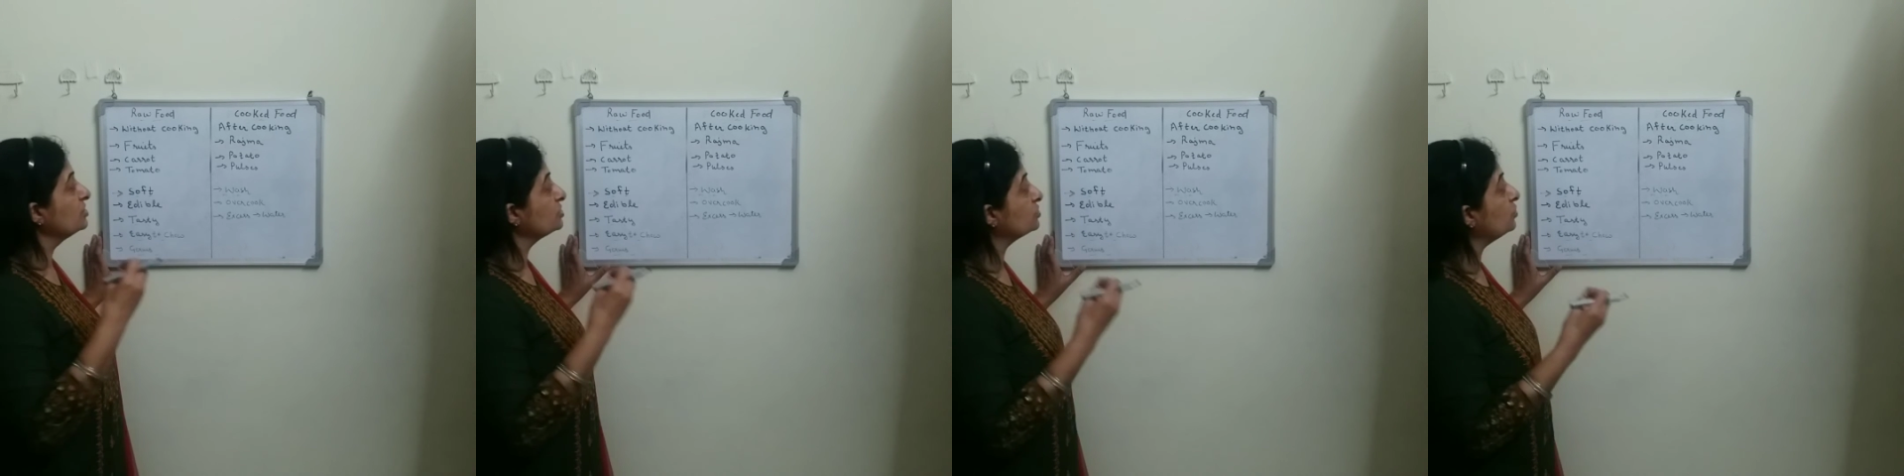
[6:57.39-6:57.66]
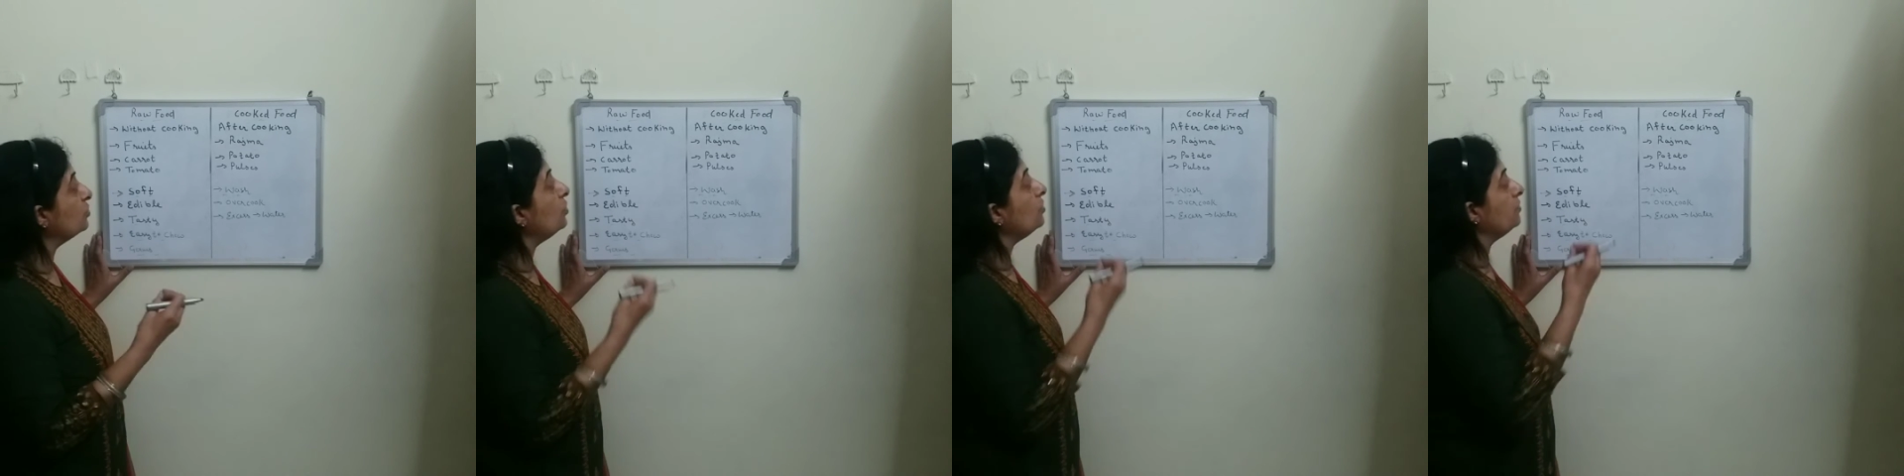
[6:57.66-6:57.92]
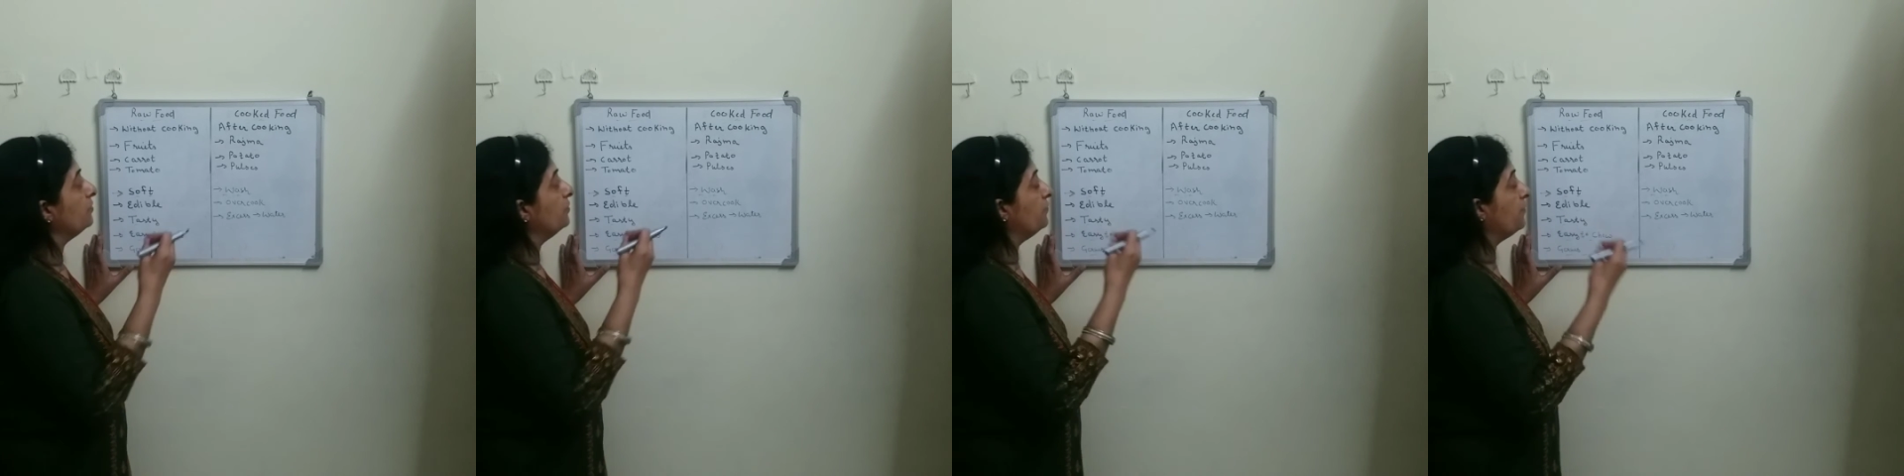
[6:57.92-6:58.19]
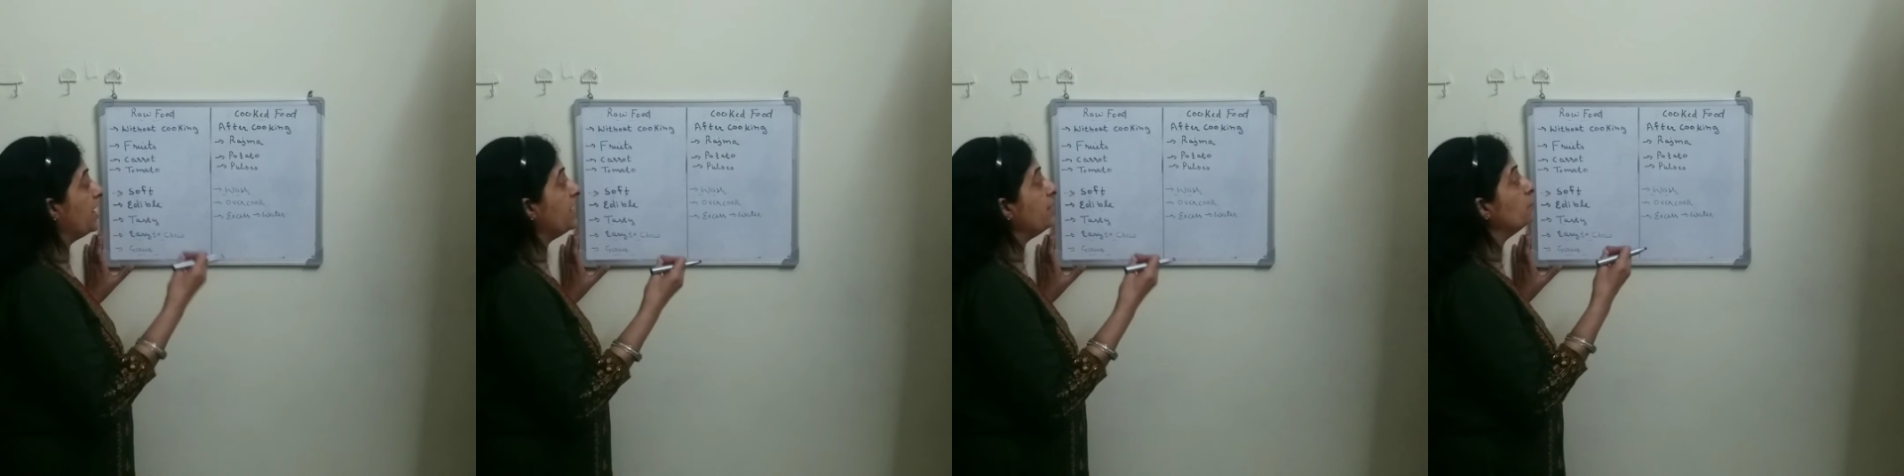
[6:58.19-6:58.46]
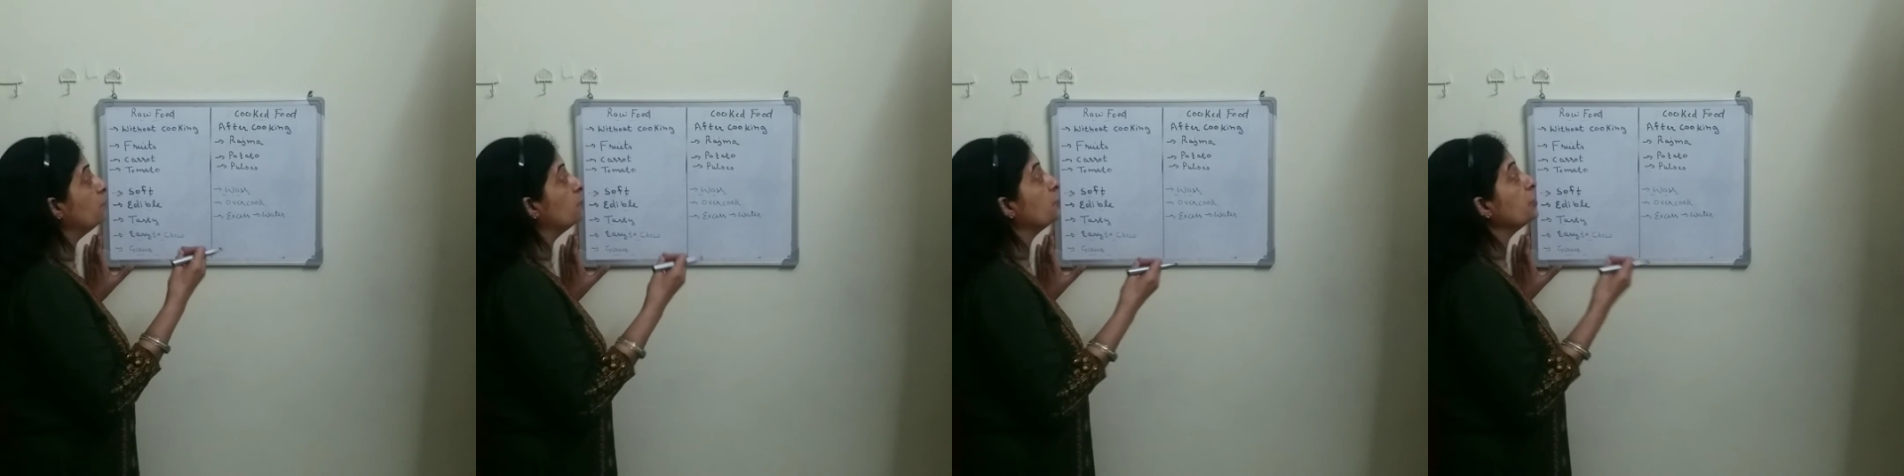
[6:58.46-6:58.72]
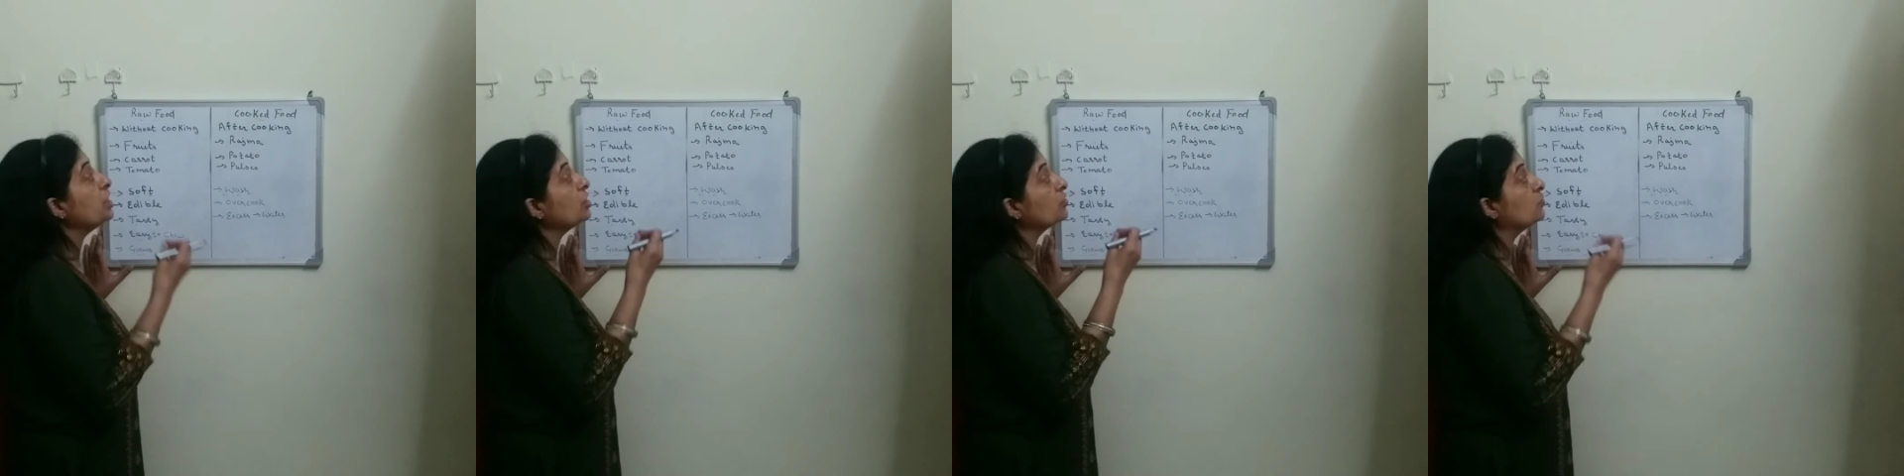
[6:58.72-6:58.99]
So when
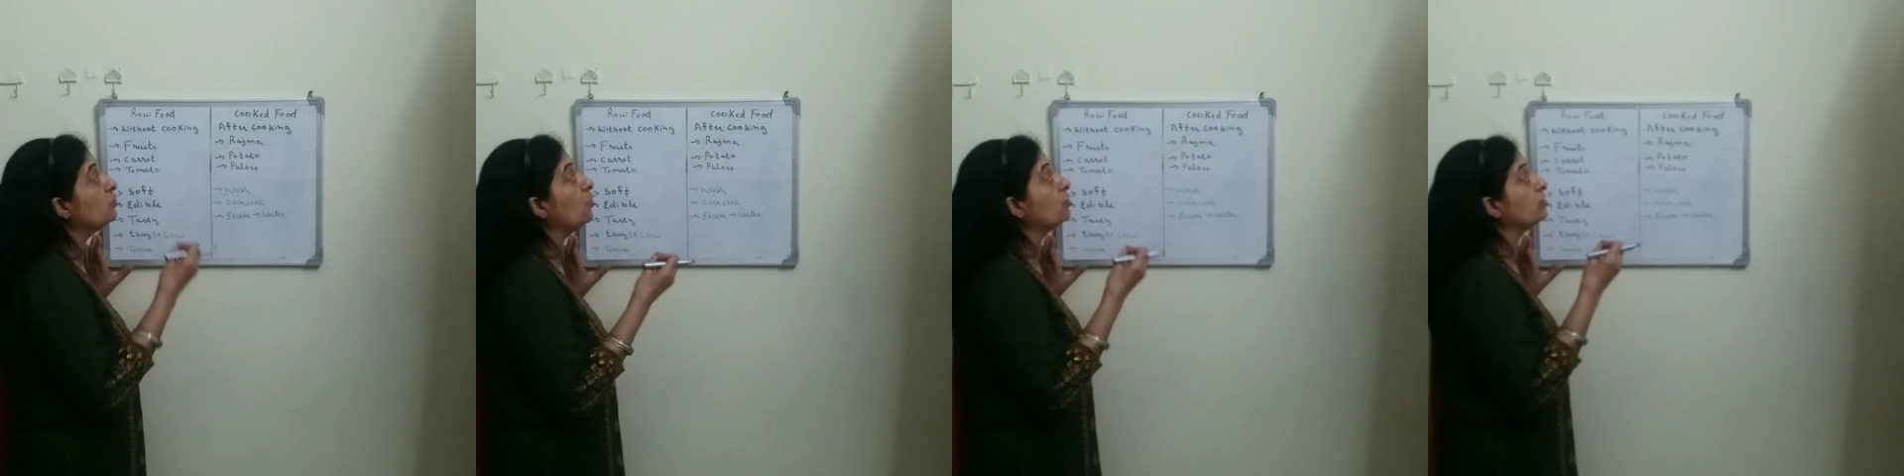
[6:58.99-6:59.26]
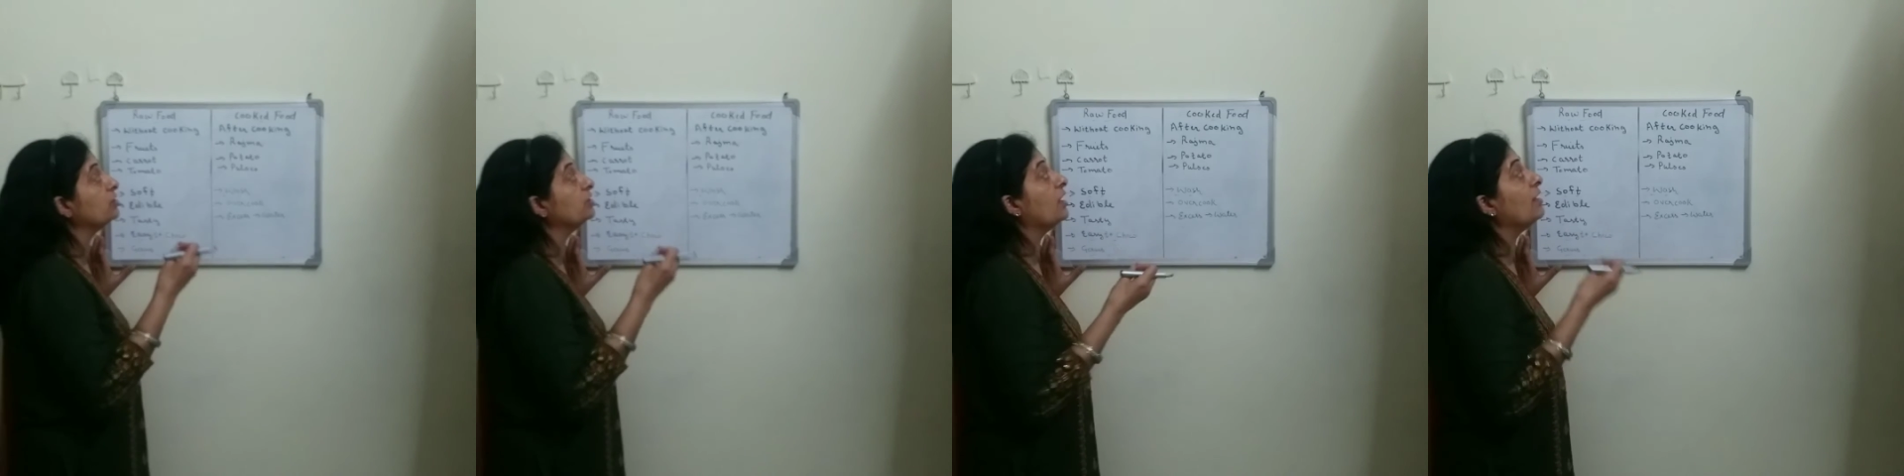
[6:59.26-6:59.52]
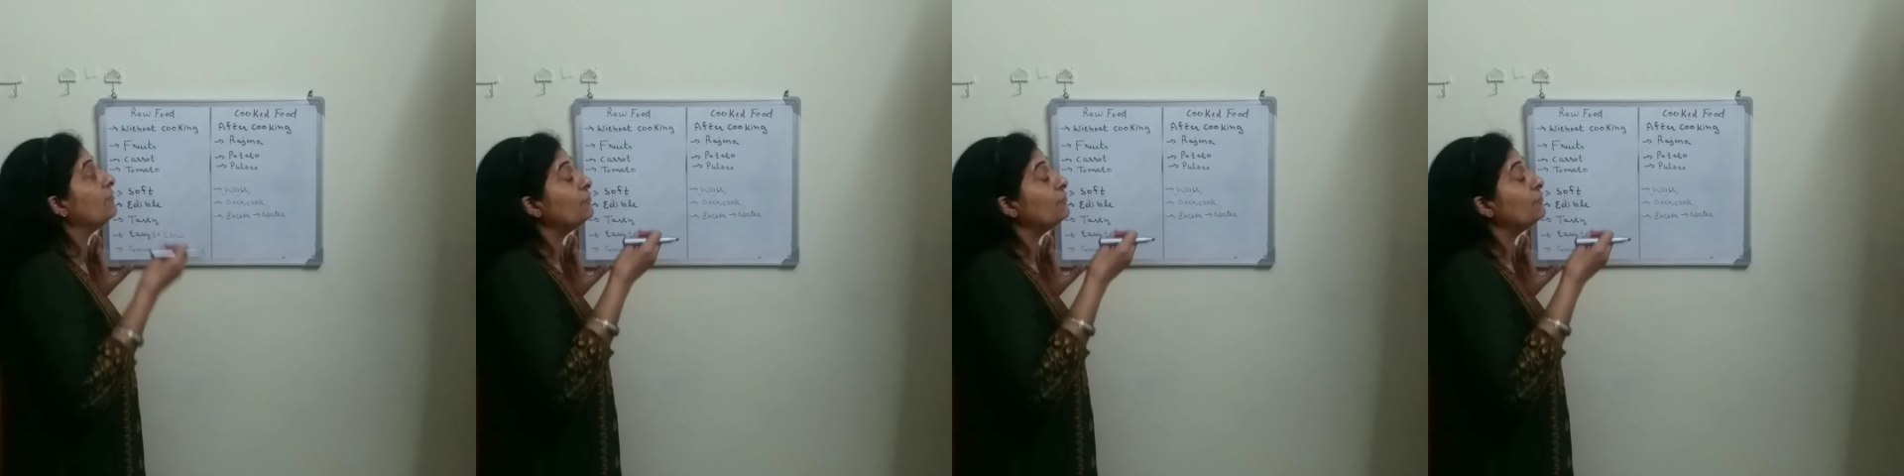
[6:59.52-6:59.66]
we cook the